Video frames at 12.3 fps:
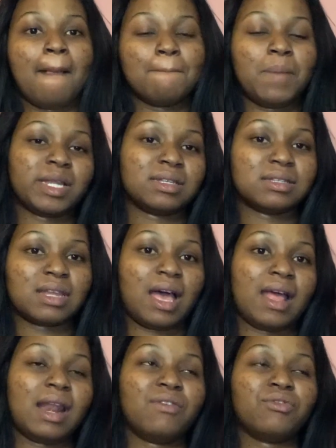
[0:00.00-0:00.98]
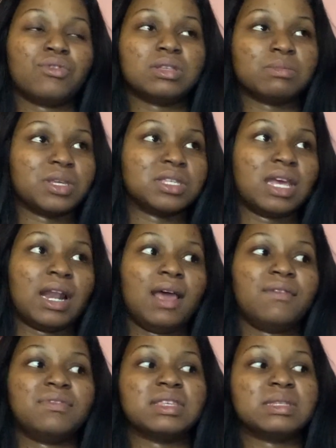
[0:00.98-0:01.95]
but I love Christmas. I
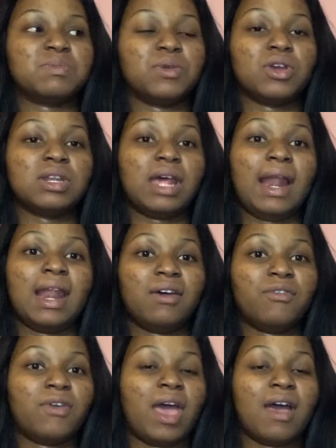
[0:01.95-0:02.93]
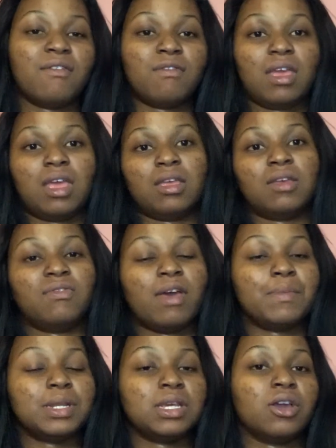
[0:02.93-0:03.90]
love the spirit. I love having
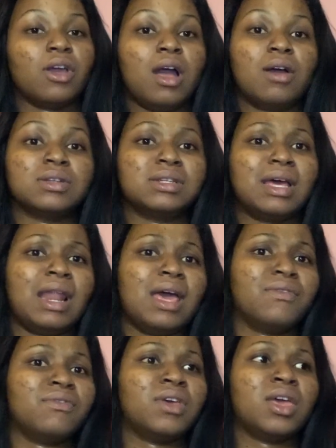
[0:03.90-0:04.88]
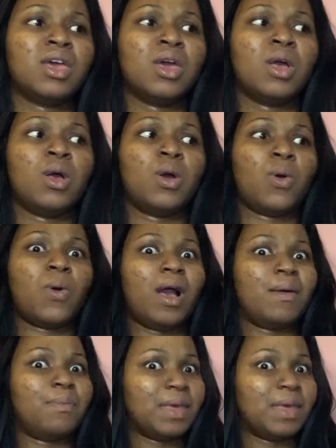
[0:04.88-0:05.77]
family around. I love I